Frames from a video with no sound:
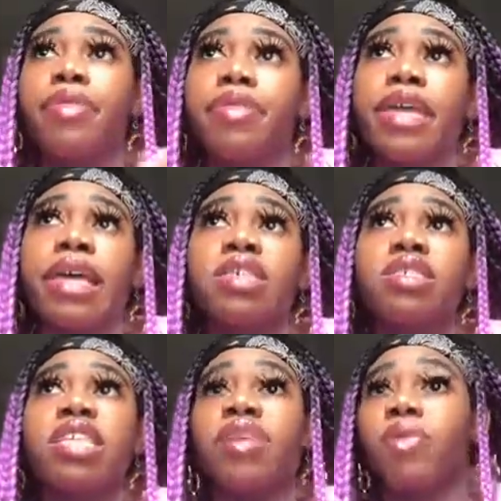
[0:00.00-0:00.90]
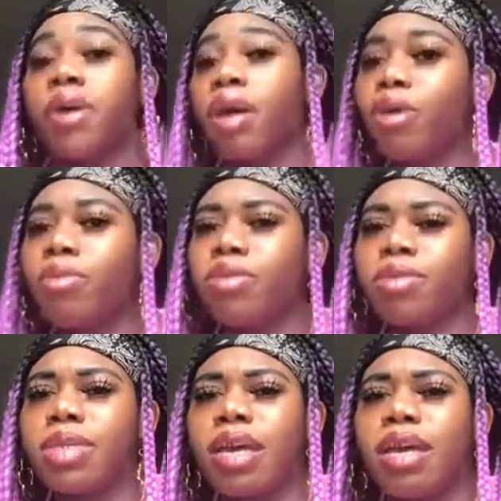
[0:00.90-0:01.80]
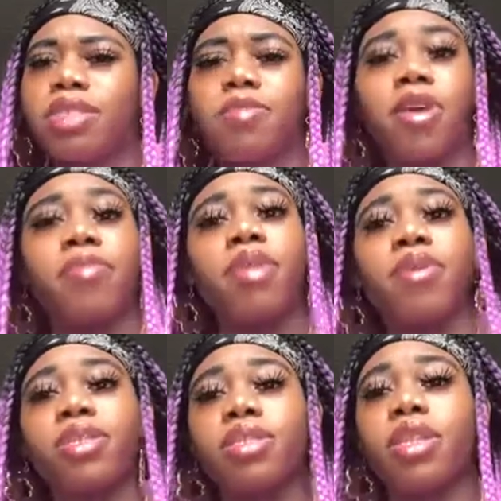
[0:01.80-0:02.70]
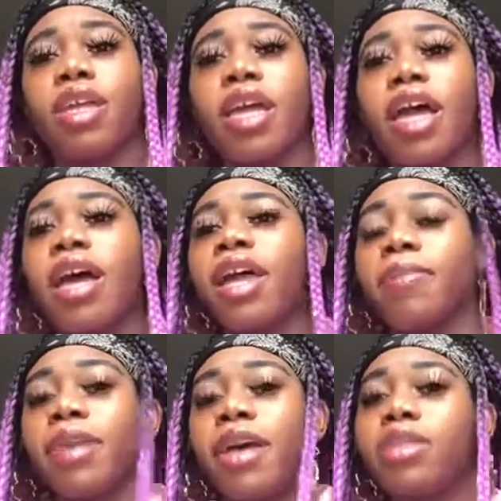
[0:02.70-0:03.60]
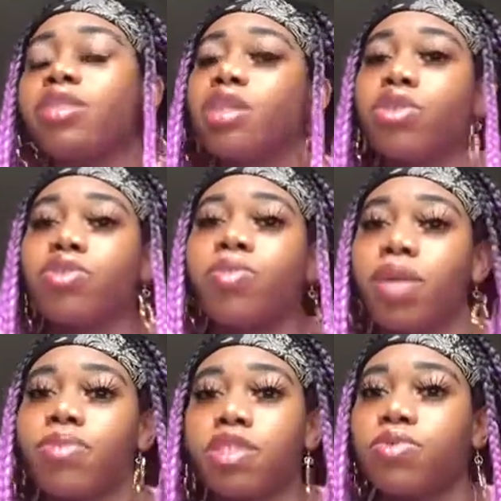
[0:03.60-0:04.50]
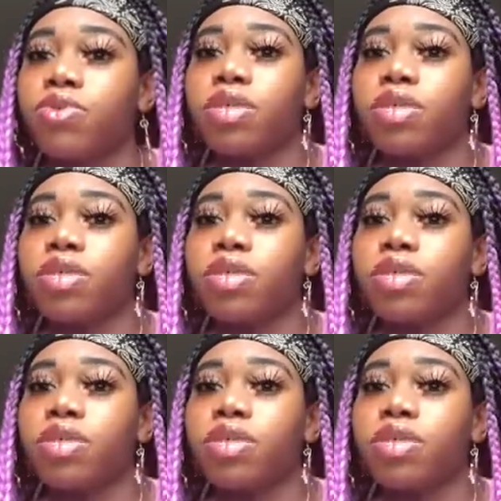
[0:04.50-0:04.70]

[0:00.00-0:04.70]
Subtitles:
Yes, they will help you sometimes, but me personally, I am not close with my principals.